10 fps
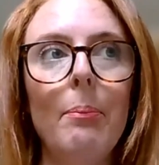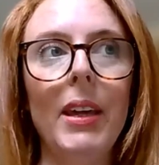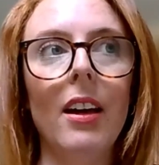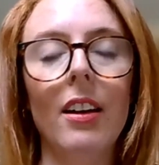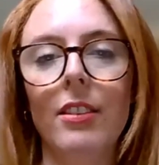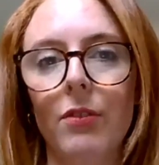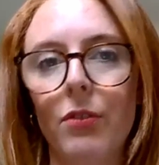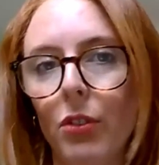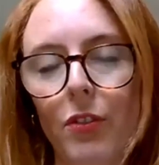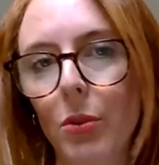because
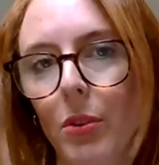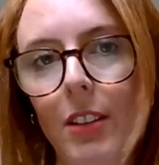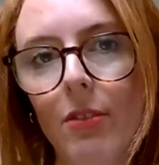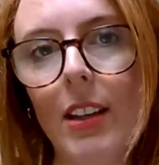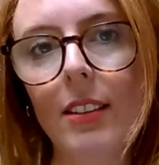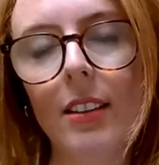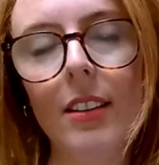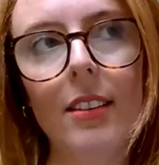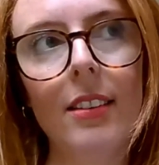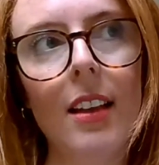of all these
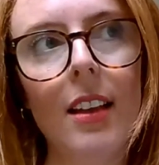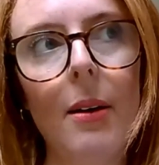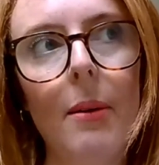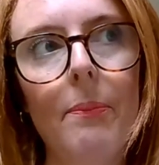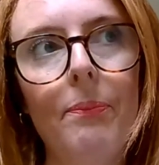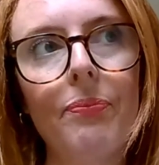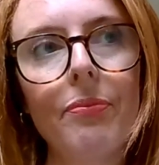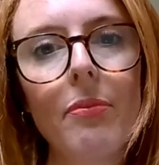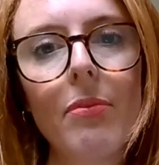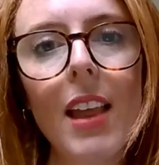reasons.
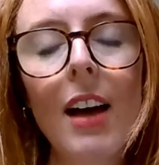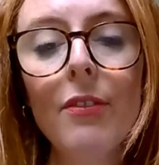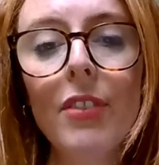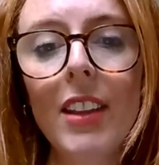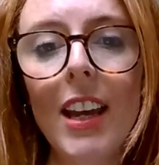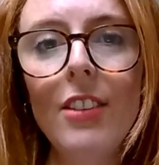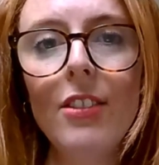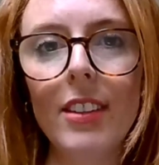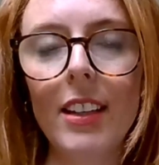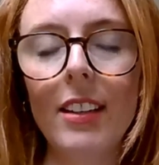And for the
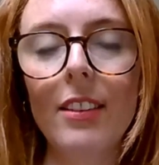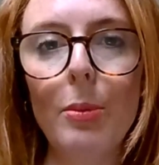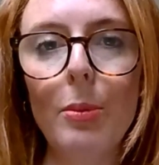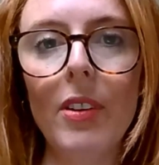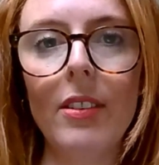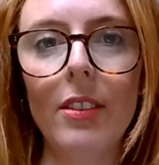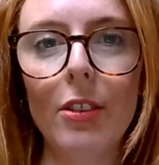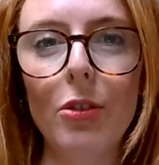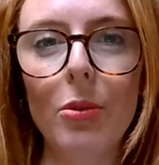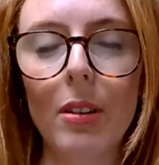agency and the supervising
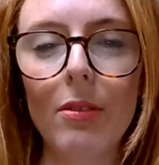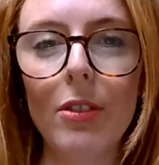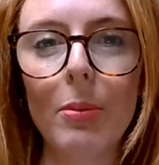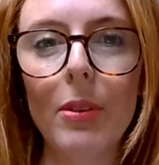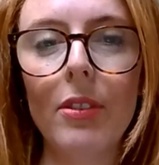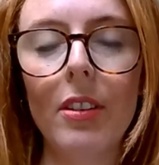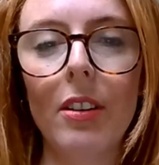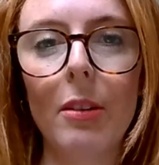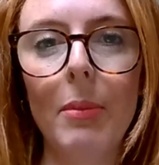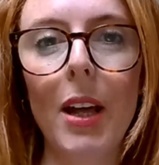social worker response to
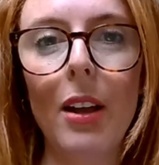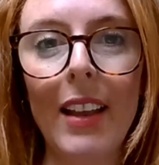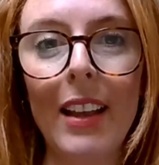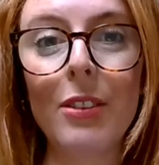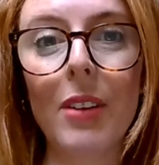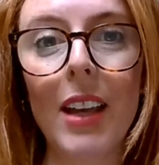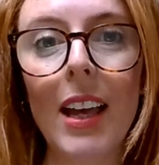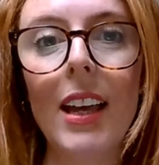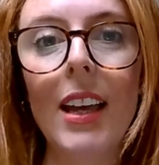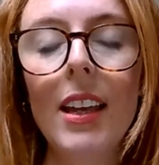kind of be, that's
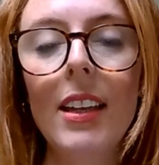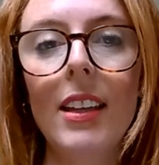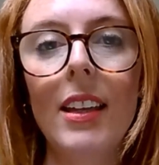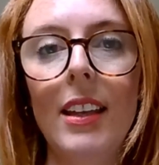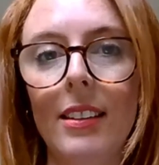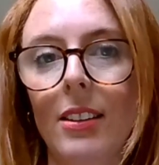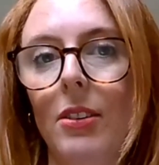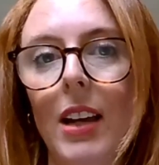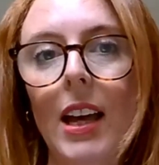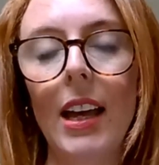okay, it's
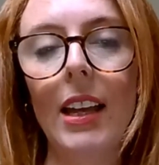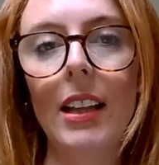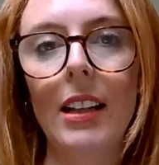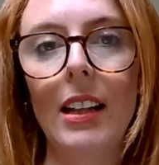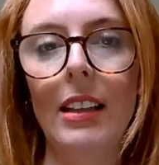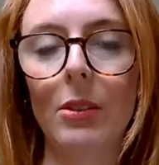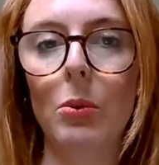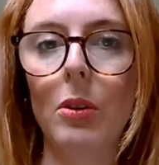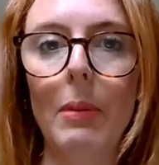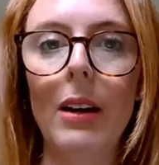okay, let's
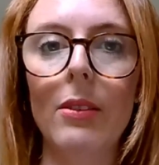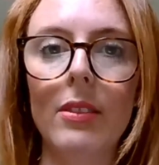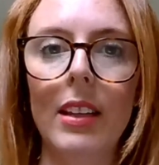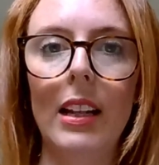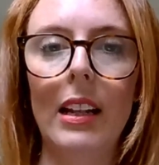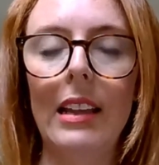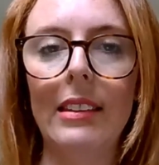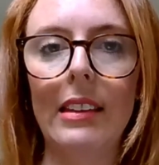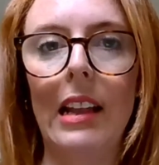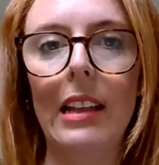talk about it,
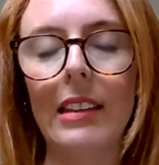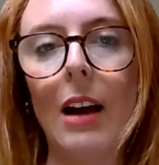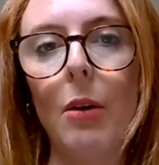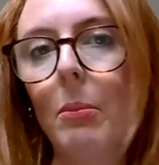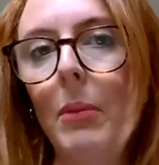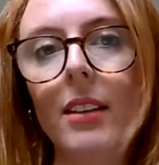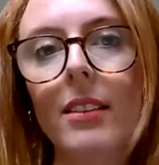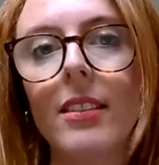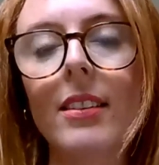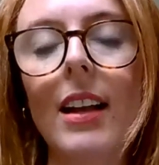let's help me
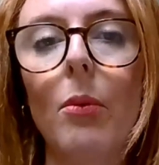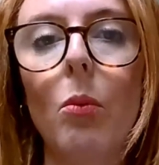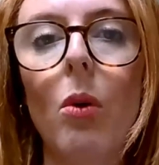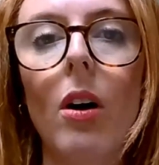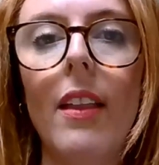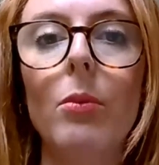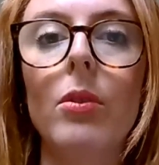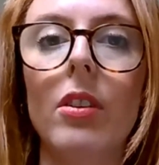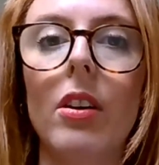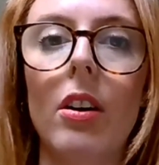understand why that
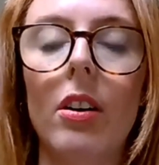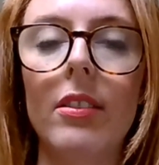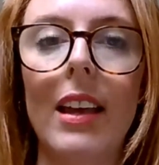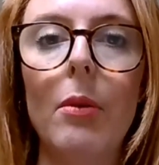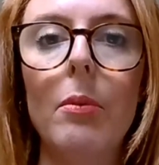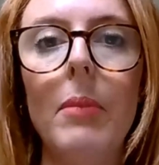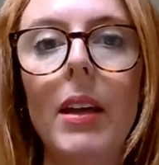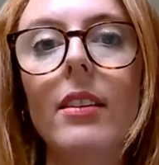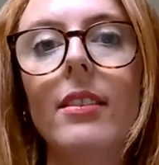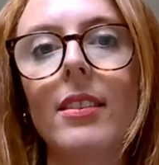was hard, help
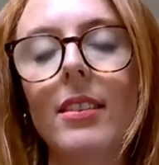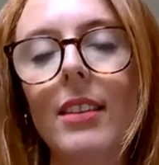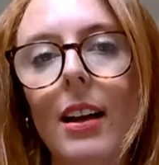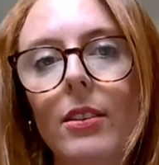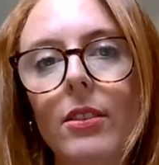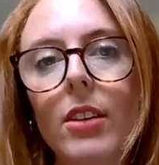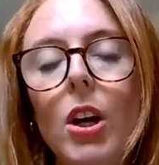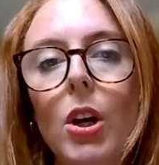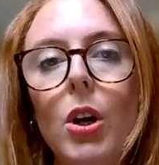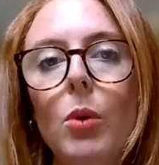me understand
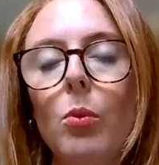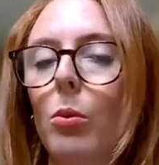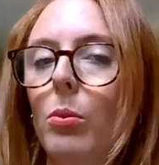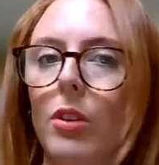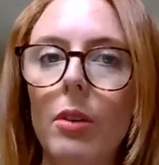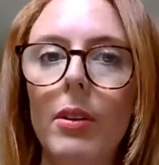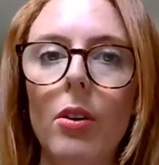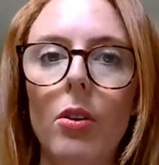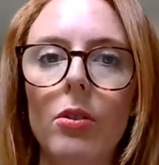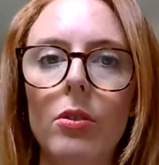what was
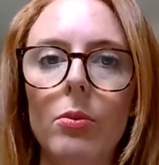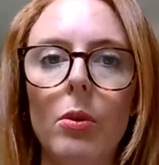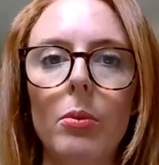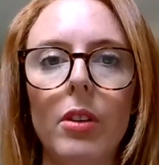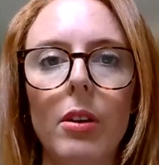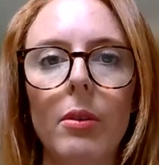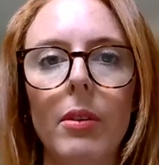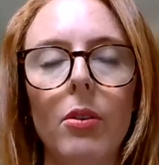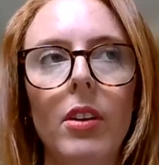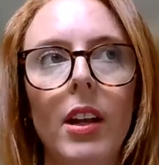going
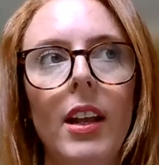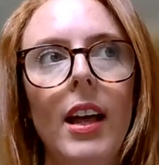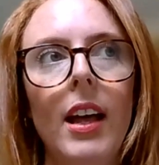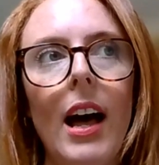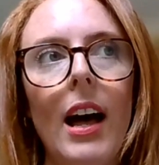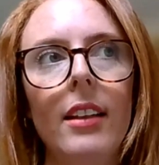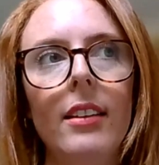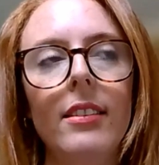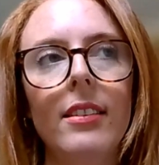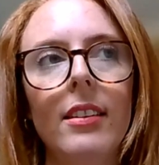on,
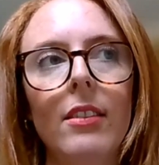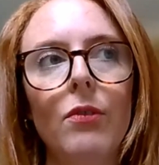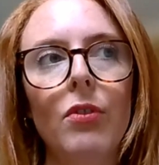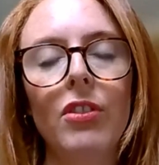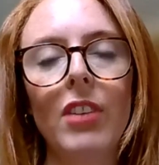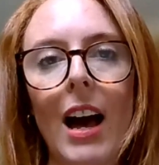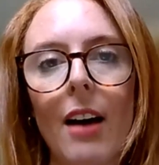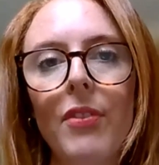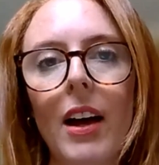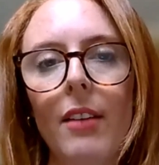and to
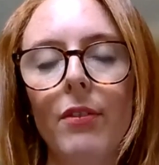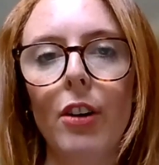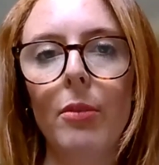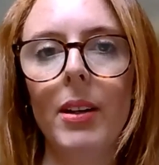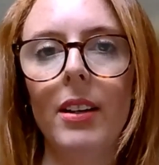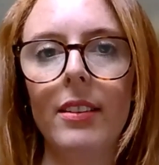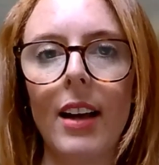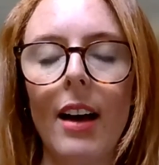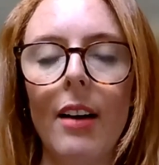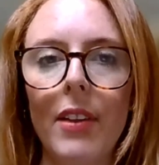have that environment and
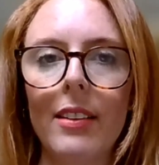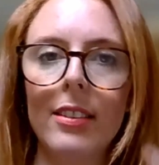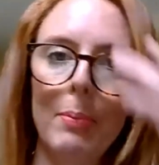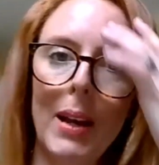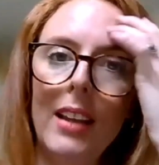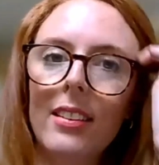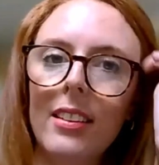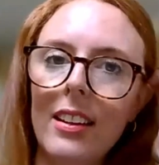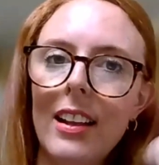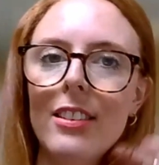to have that space,
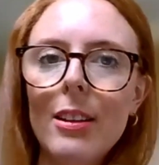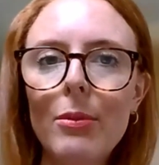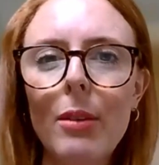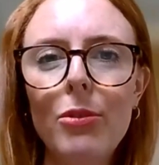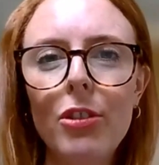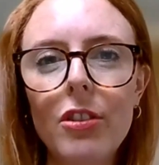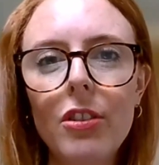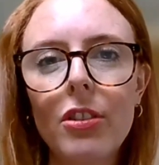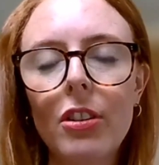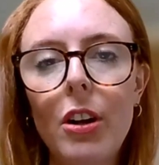and sometimes just
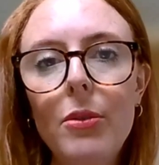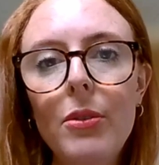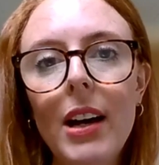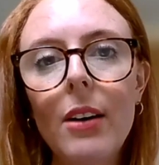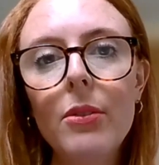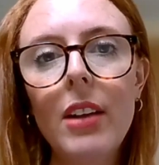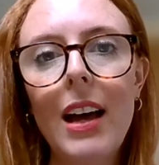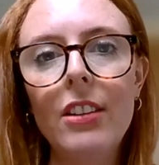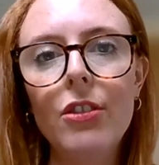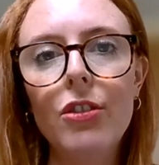to slow down
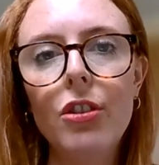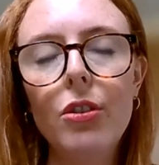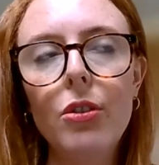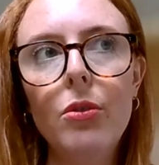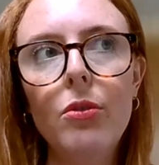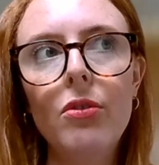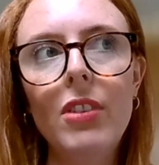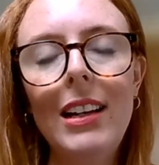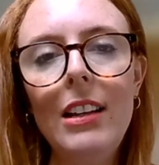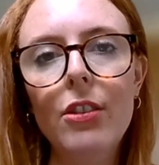and to
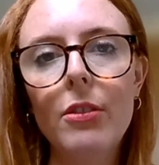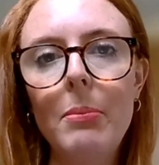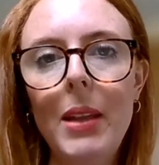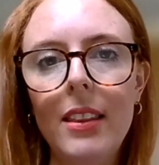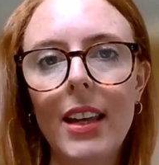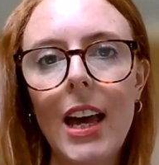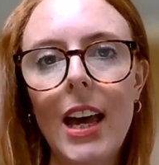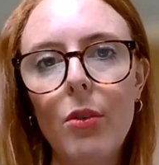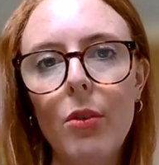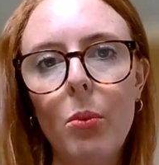really just meet the
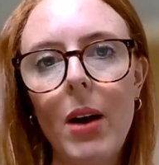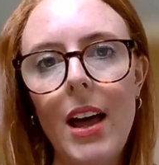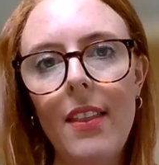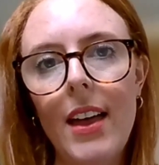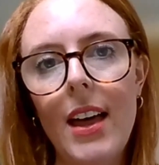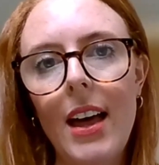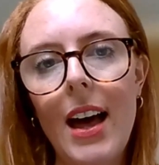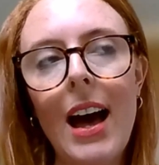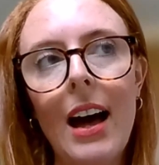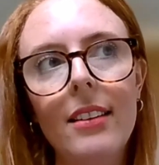carer where
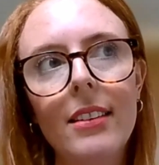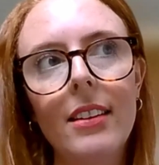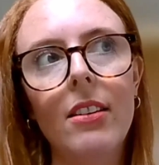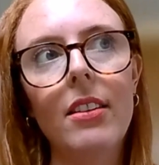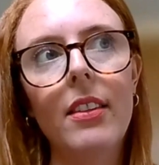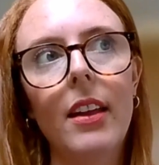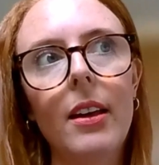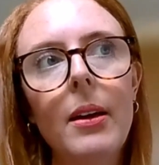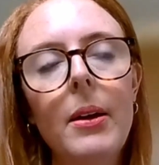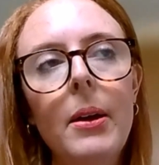they're at. And I
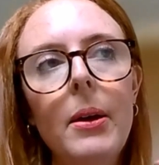think